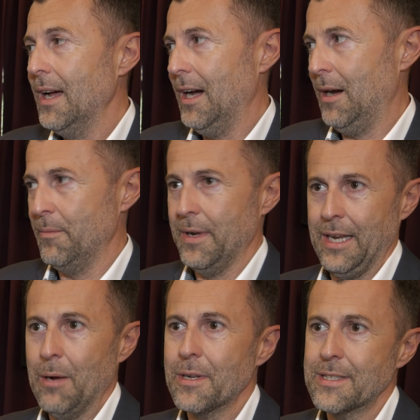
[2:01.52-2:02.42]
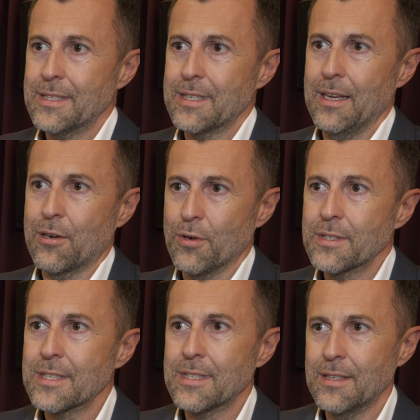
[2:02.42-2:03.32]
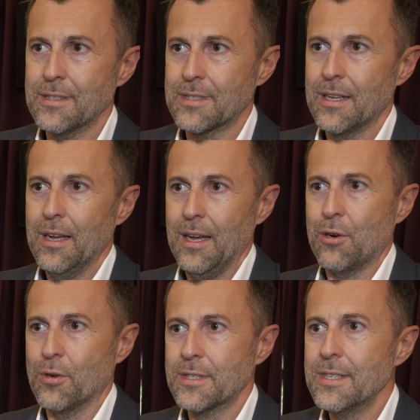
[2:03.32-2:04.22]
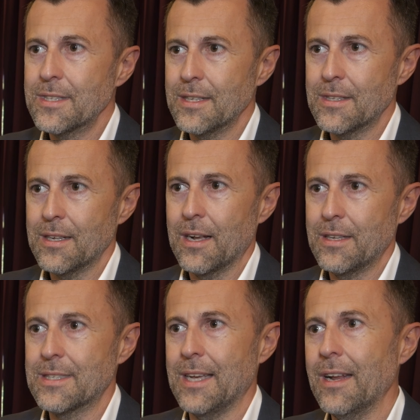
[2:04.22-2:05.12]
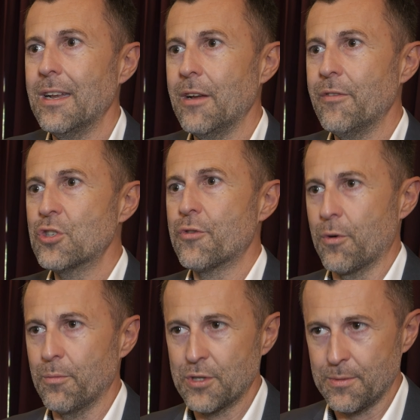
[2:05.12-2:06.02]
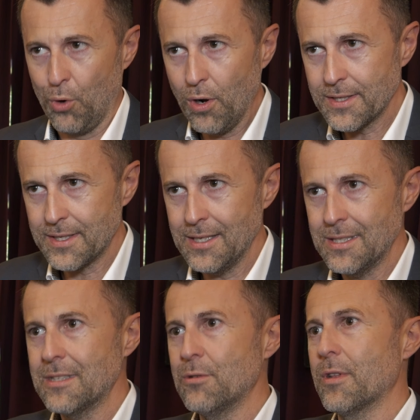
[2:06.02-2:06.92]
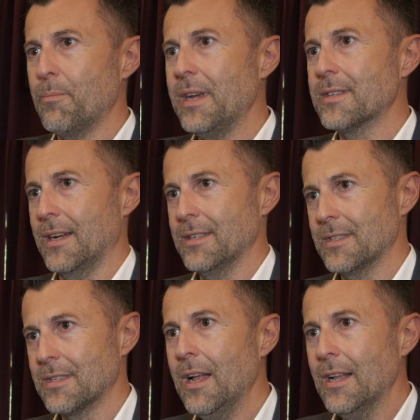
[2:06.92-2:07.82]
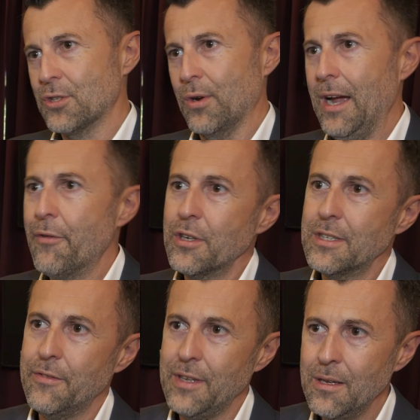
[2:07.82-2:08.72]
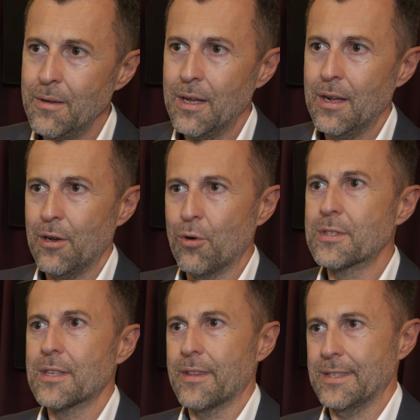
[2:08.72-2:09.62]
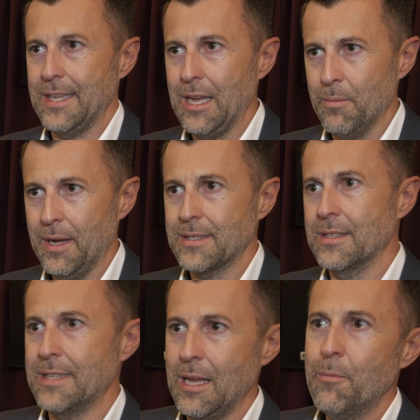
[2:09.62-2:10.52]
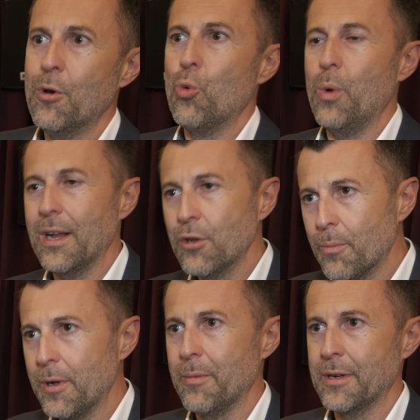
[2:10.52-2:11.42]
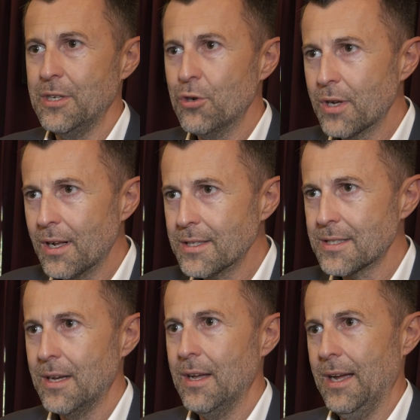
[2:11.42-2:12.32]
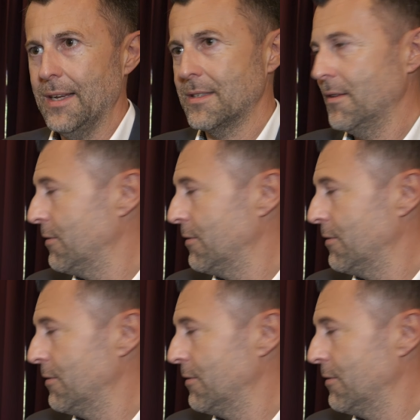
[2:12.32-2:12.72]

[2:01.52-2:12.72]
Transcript: um, enables us a consistent, a consistent design language from small sizes to the big sizes. So every TV looks the same, has the same valuable materials, has,